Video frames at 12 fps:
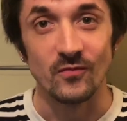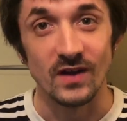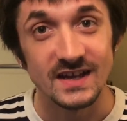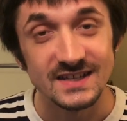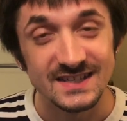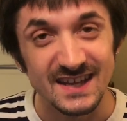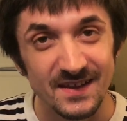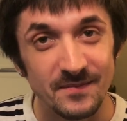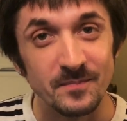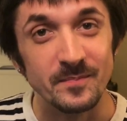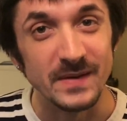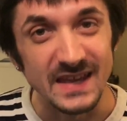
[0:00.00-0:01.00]
Rice and
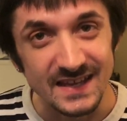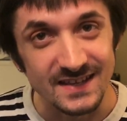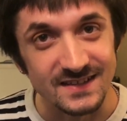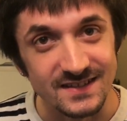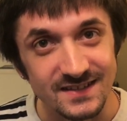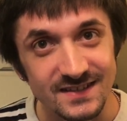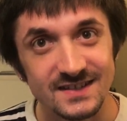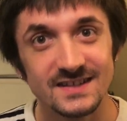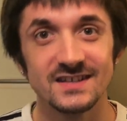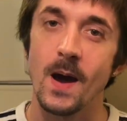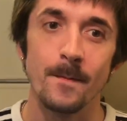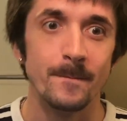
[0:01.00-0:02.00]
beans.
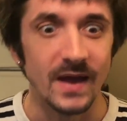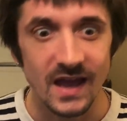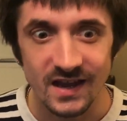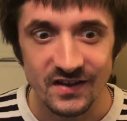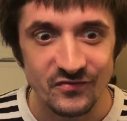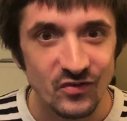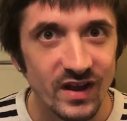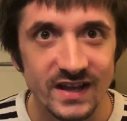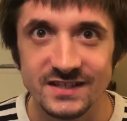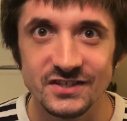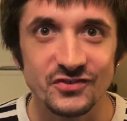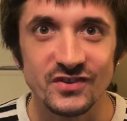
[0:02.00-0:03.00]
A bag of
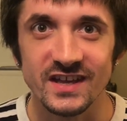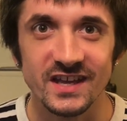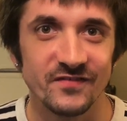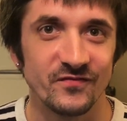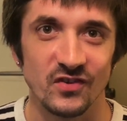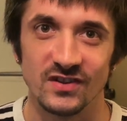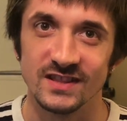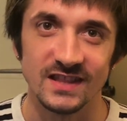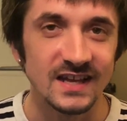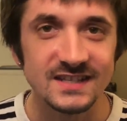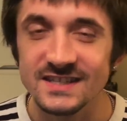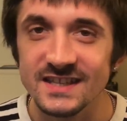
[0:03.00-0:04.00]
rice you can get for
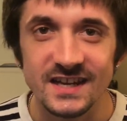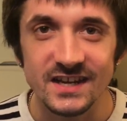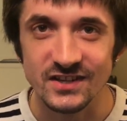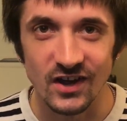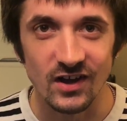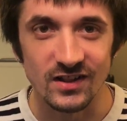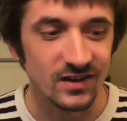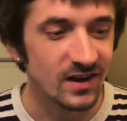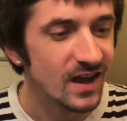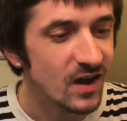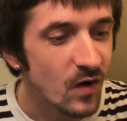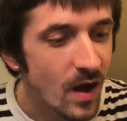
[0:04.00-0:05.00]
less than
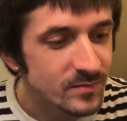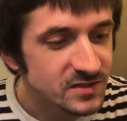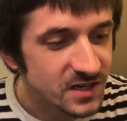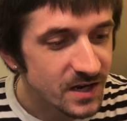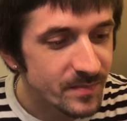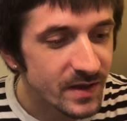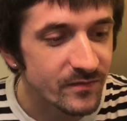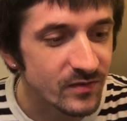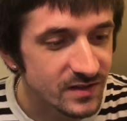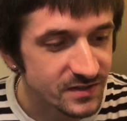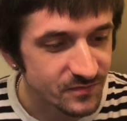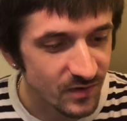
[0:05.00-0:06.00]
$1. How much did I pay for
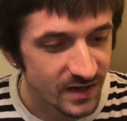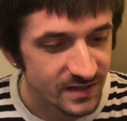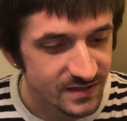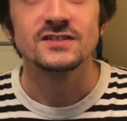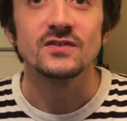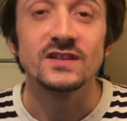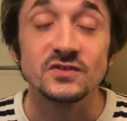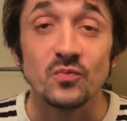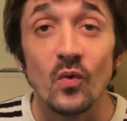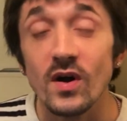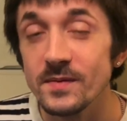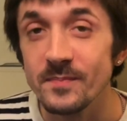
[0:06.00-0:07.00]
this rice? So this
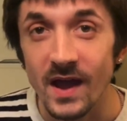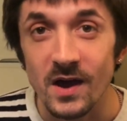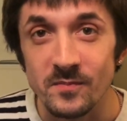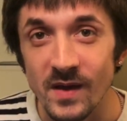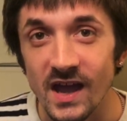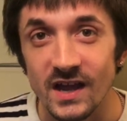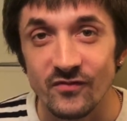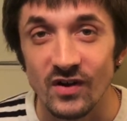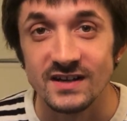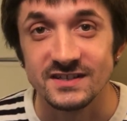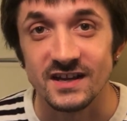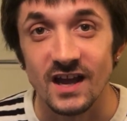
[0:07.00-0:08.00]
1 pound bag of
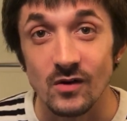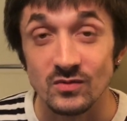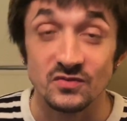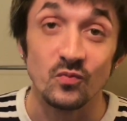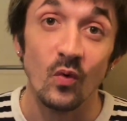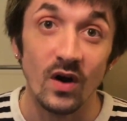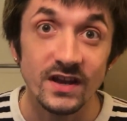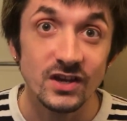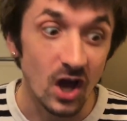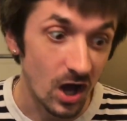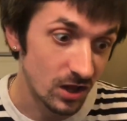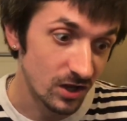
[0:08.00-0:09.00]
rice I got was
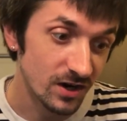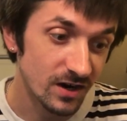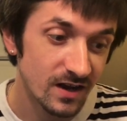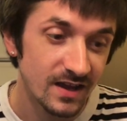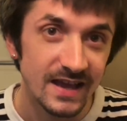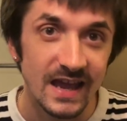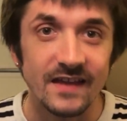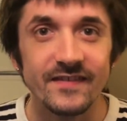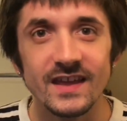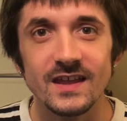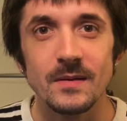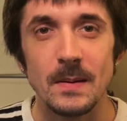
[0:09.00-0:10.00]
$1. And
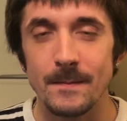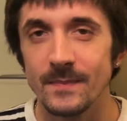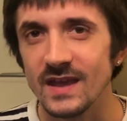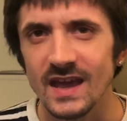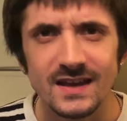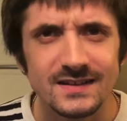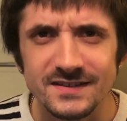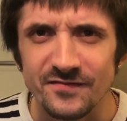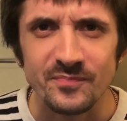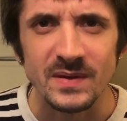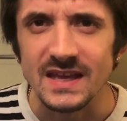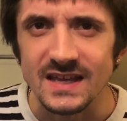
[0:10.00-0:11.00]
then cans
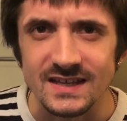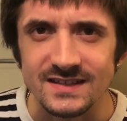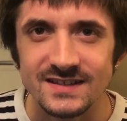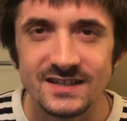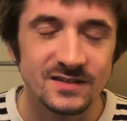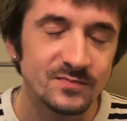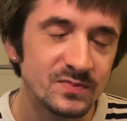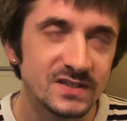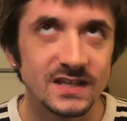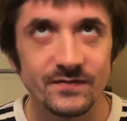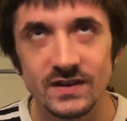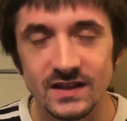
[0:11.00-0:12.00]
of beans,
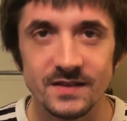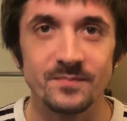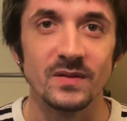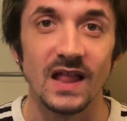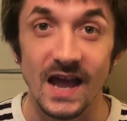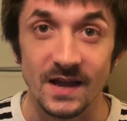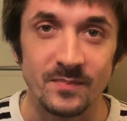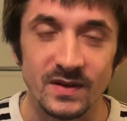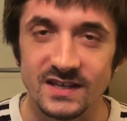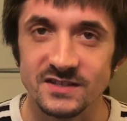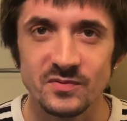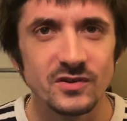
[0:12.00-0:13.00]
specifically black
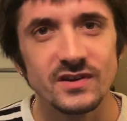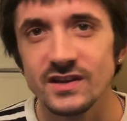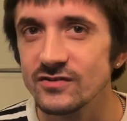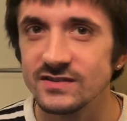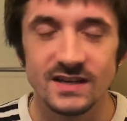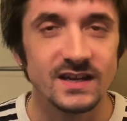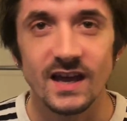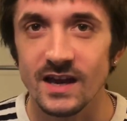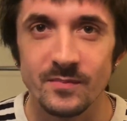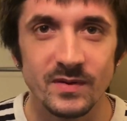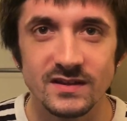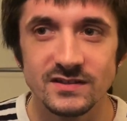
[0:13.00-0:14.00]
beans, but you can use any kind
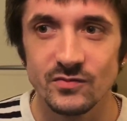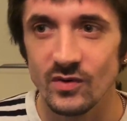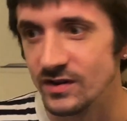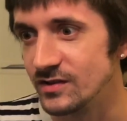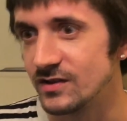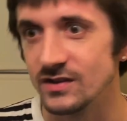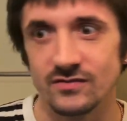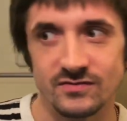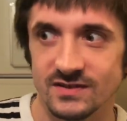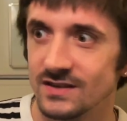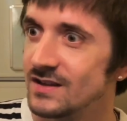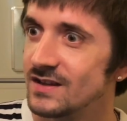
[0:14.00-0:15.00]
of beans you want. You can
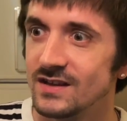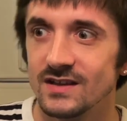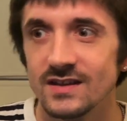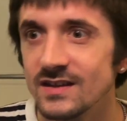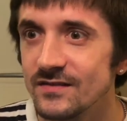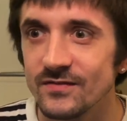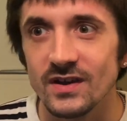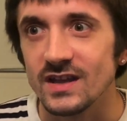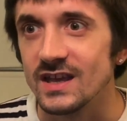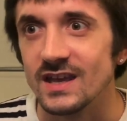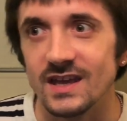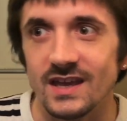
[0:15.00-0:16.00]
use
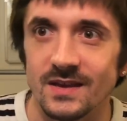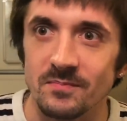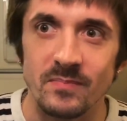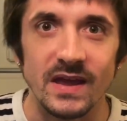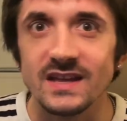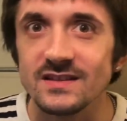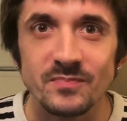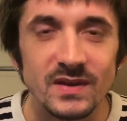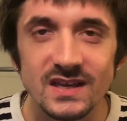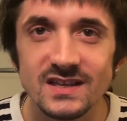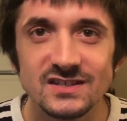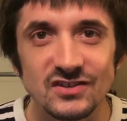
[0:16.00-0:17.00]
fucking baked
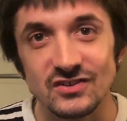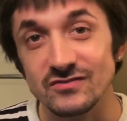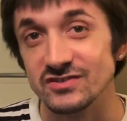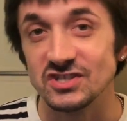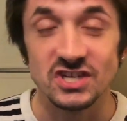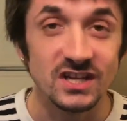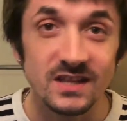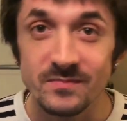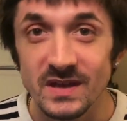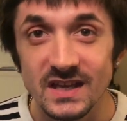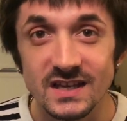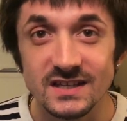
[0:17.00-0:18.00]
beans, you can use chili
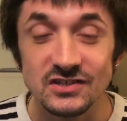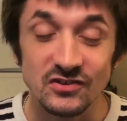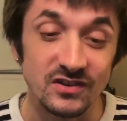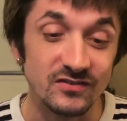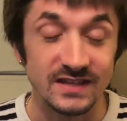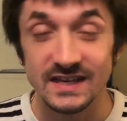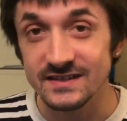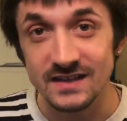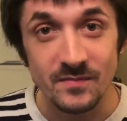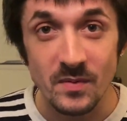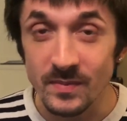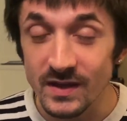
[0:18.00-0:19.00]
beans, you can use any
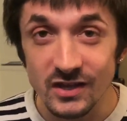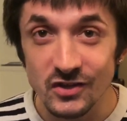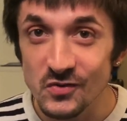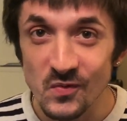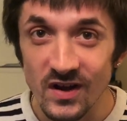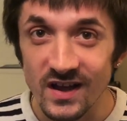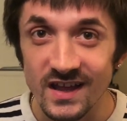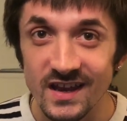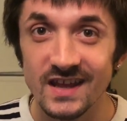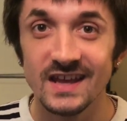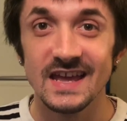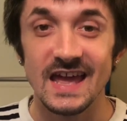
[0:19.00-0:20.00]
type of bean you want,
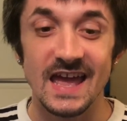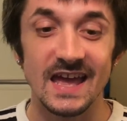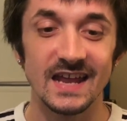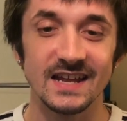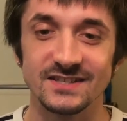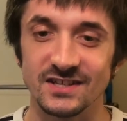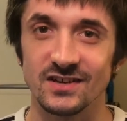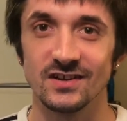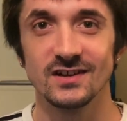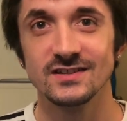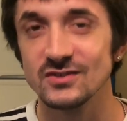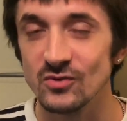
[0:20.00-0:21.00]
and it's a
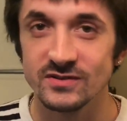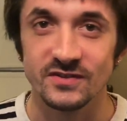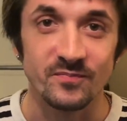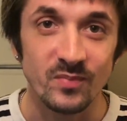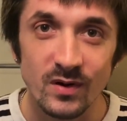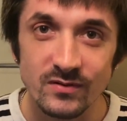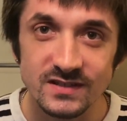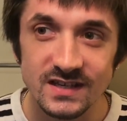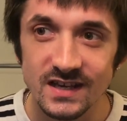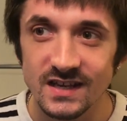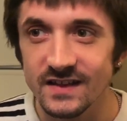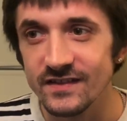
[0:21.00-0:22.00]
good source of
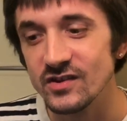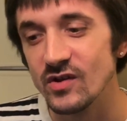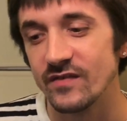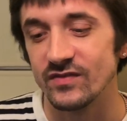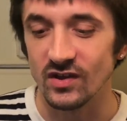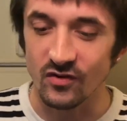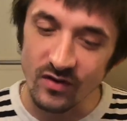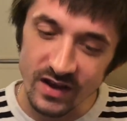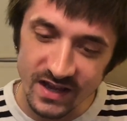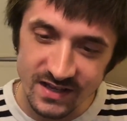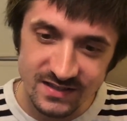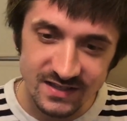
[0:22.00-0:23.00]
protein. And then you have the
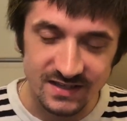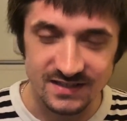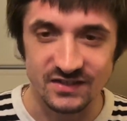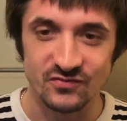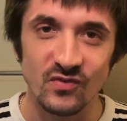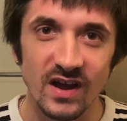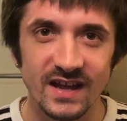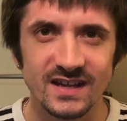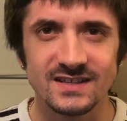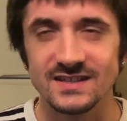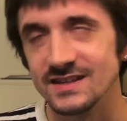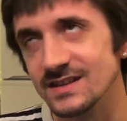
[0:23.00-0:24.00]
grains because it's
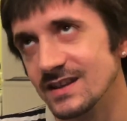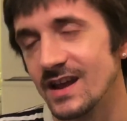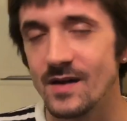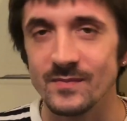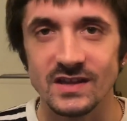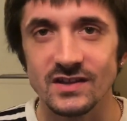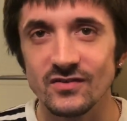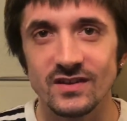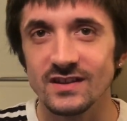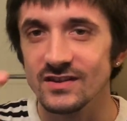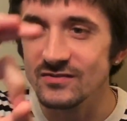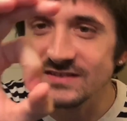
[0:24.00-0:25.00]
rice, and I mean, you
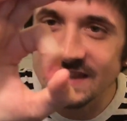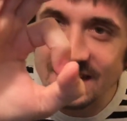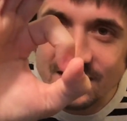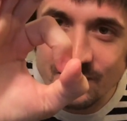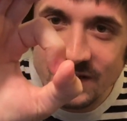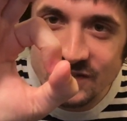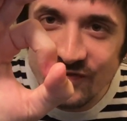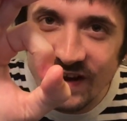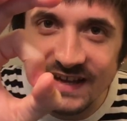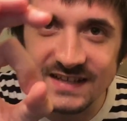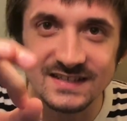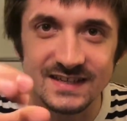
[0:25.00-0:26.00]
use this much
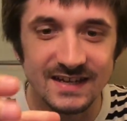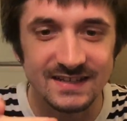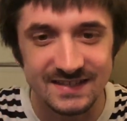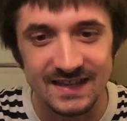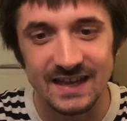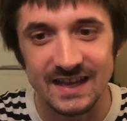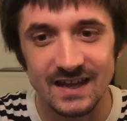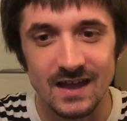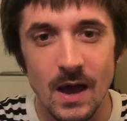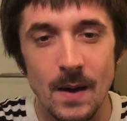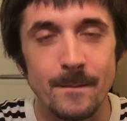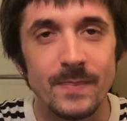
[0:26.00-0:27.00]
rice and it's
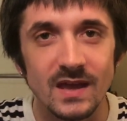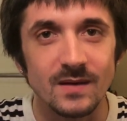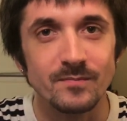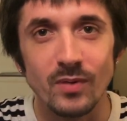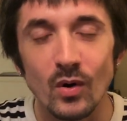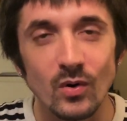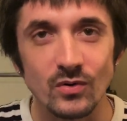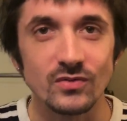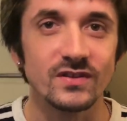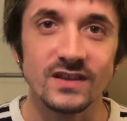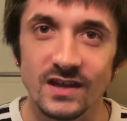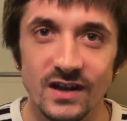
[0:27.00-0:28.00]
a big bowl,
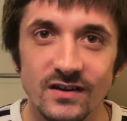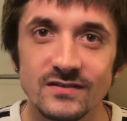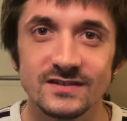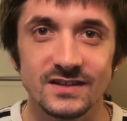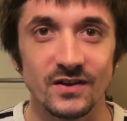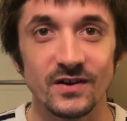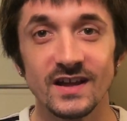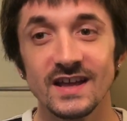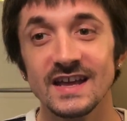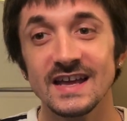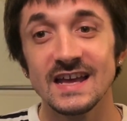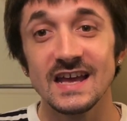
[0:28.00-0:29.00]
so
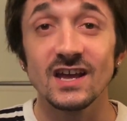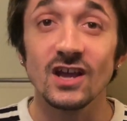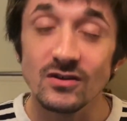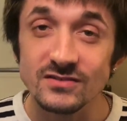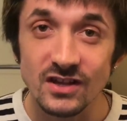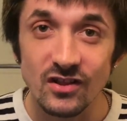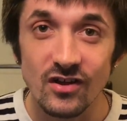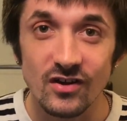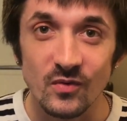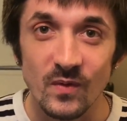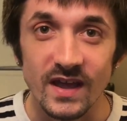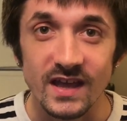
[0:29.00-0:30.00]
it goes a
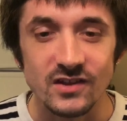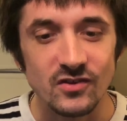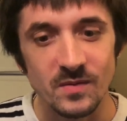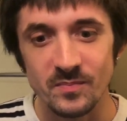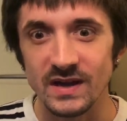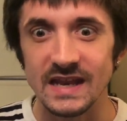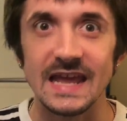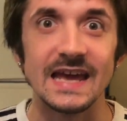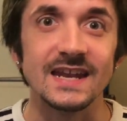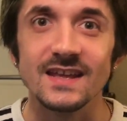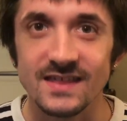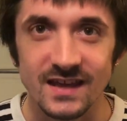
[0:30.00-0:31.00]
long way, and you can put
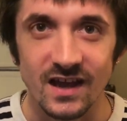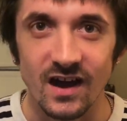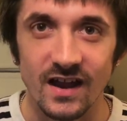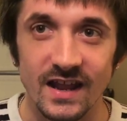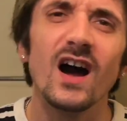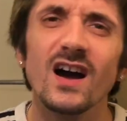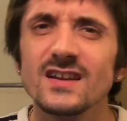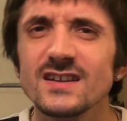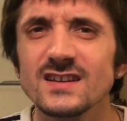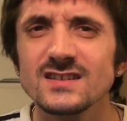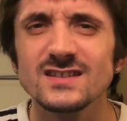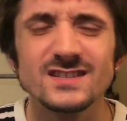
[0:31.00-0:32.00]
anything on it.
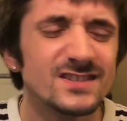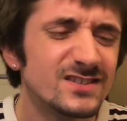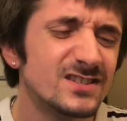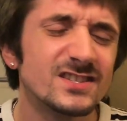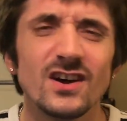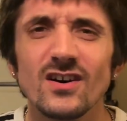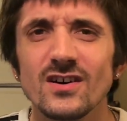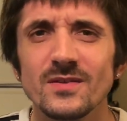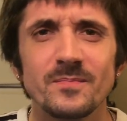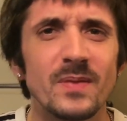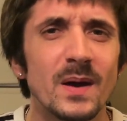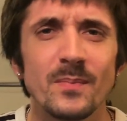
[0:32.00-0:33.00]
Onions,
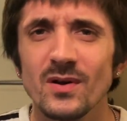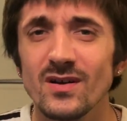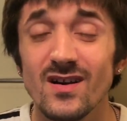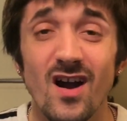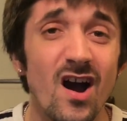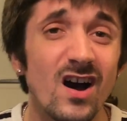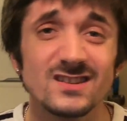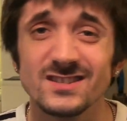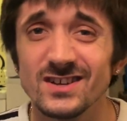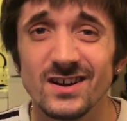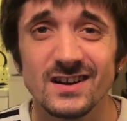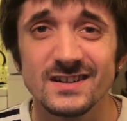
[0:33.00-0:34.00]
salt, pepper, hot
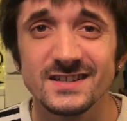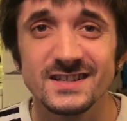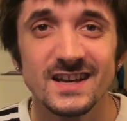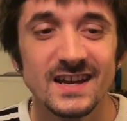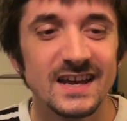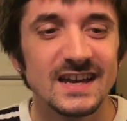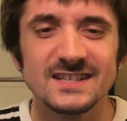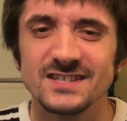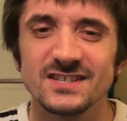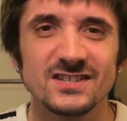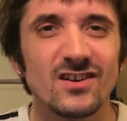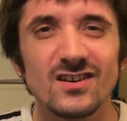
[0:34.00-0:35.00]
sauce, It's
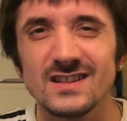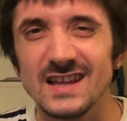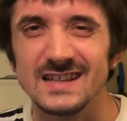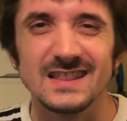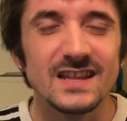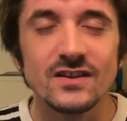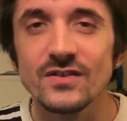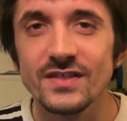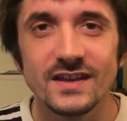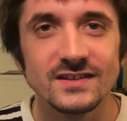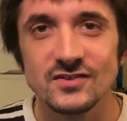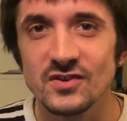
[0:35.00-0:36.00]
just all like little
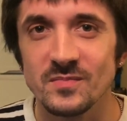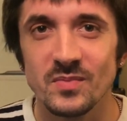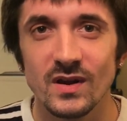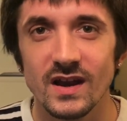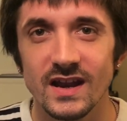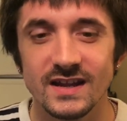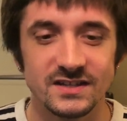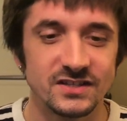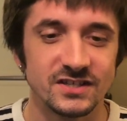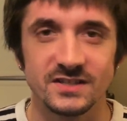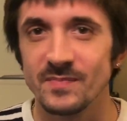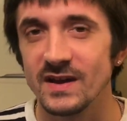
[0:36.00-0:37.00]
things you can put in it to
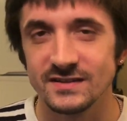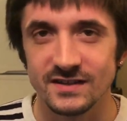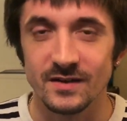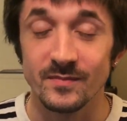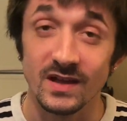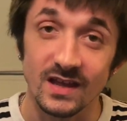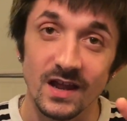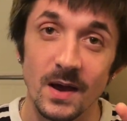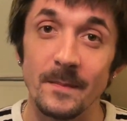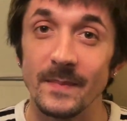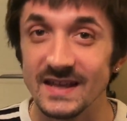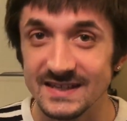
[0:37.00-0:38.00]
just spice it up, make it
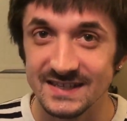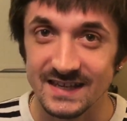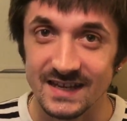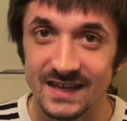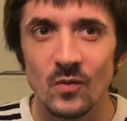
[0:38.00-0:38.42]
amazing.